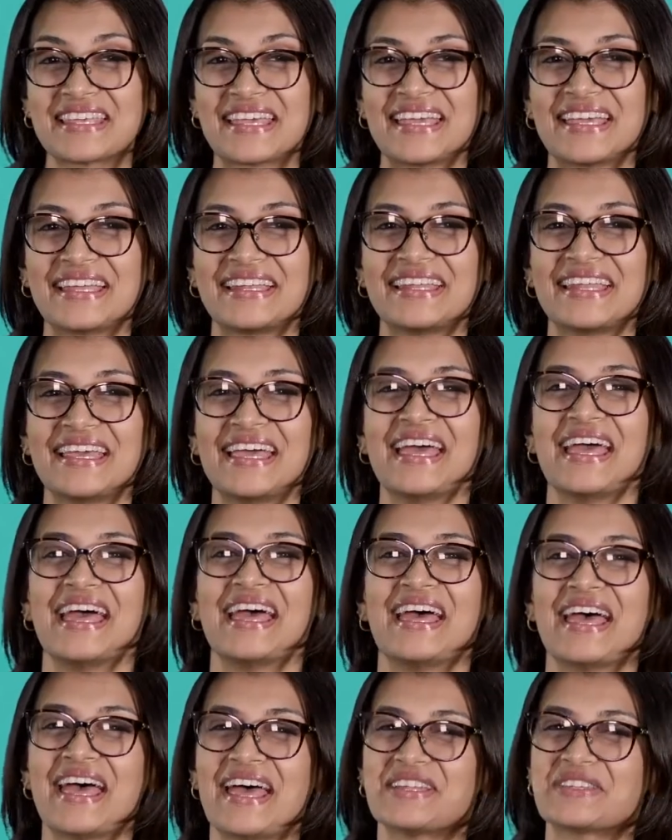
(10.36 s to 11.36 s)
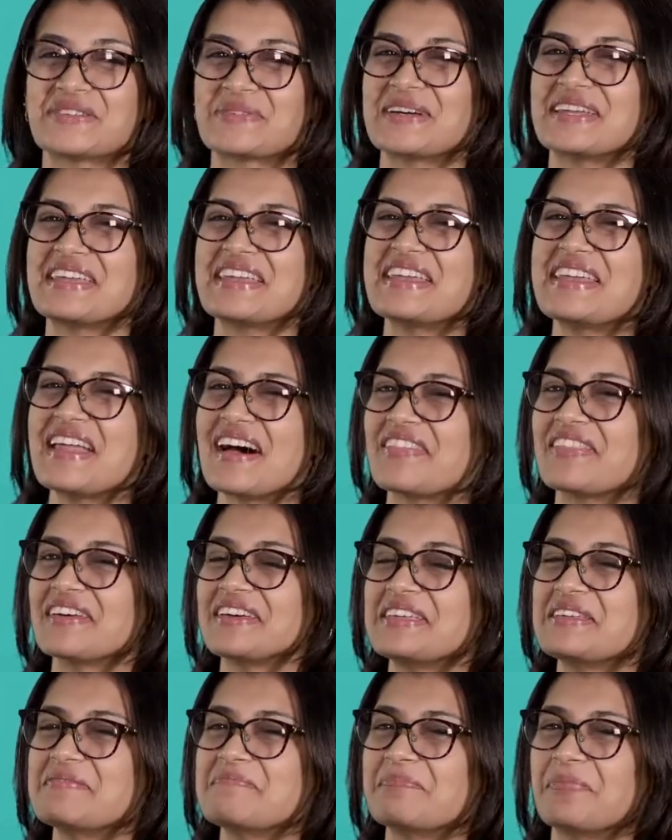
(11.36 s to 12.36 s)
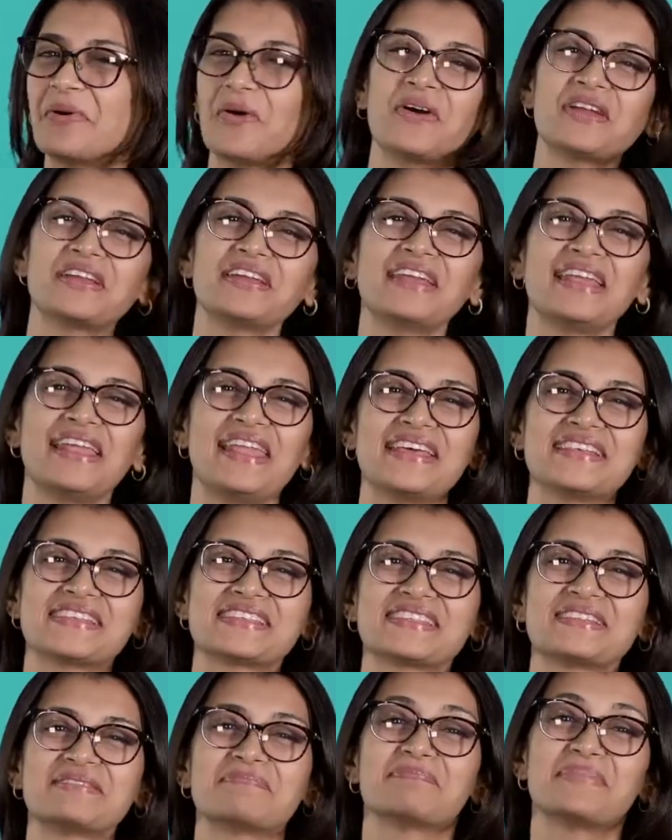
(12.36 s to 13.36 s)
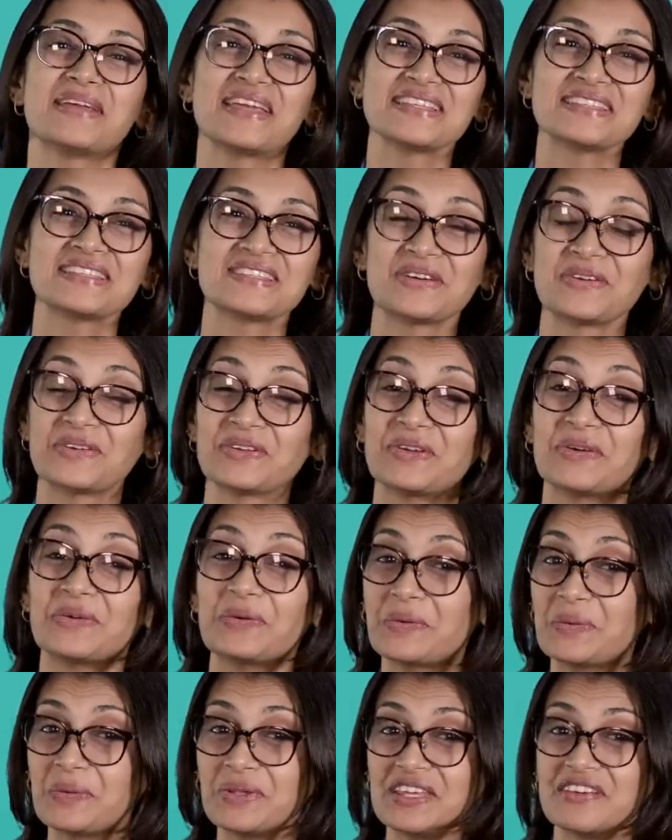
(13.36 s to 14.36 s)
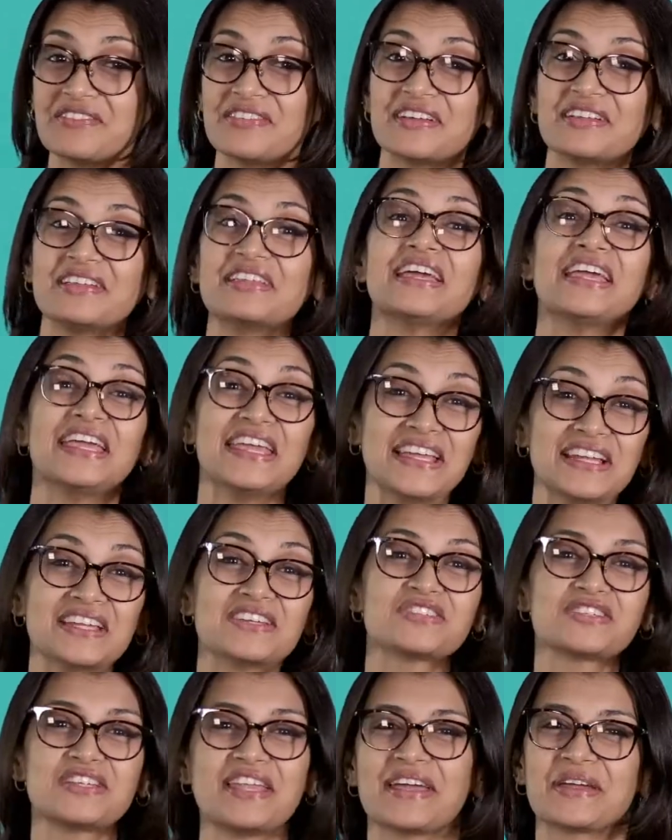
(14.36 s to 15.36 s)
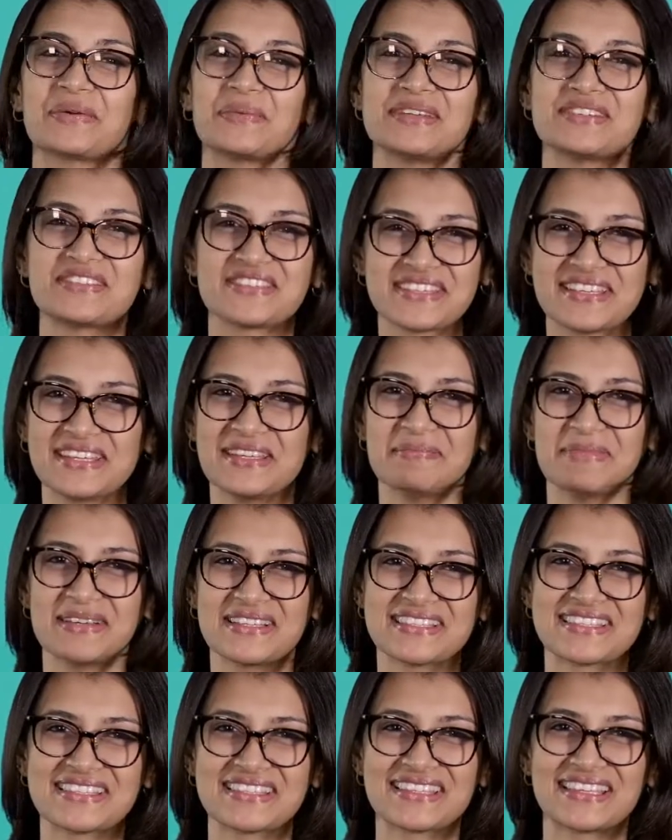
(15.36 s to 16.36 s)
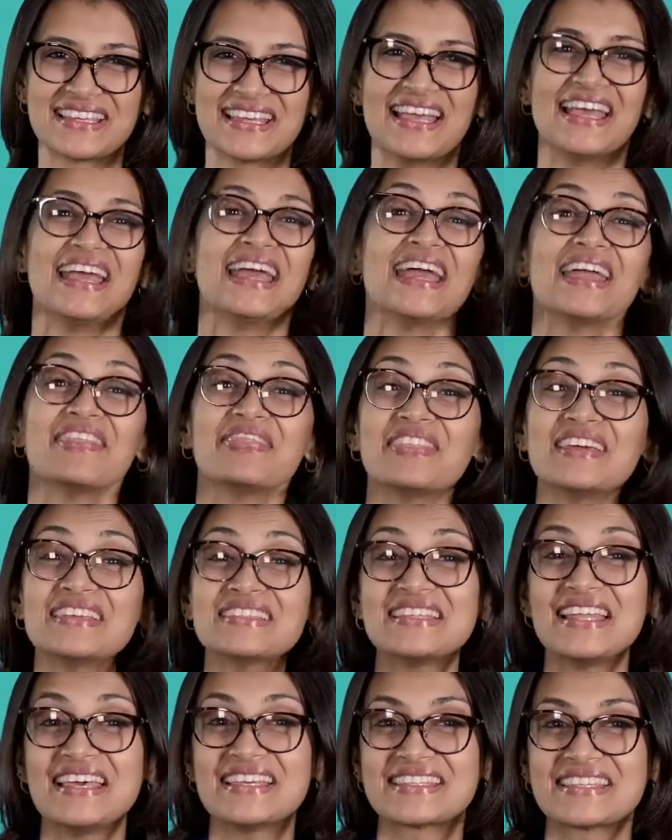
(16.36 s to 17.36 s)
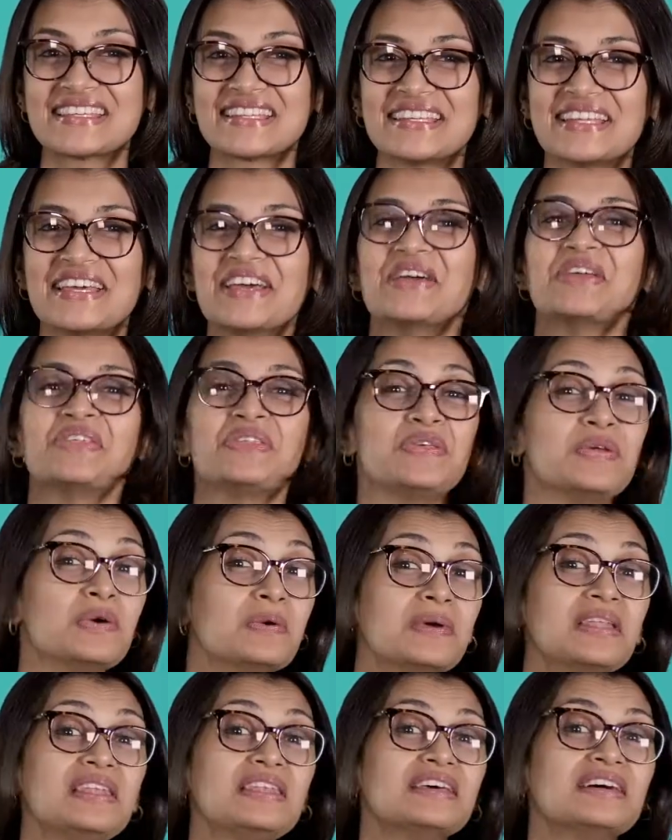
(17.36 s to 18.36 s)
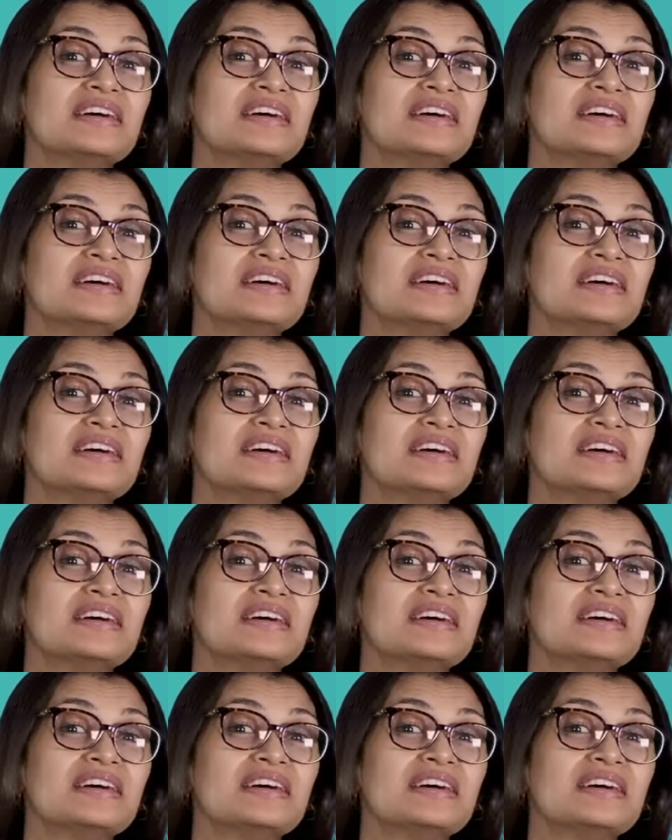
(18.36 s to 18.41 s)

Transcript: again to another important lesson based on your O-level English language syllabus. In this lesson, you will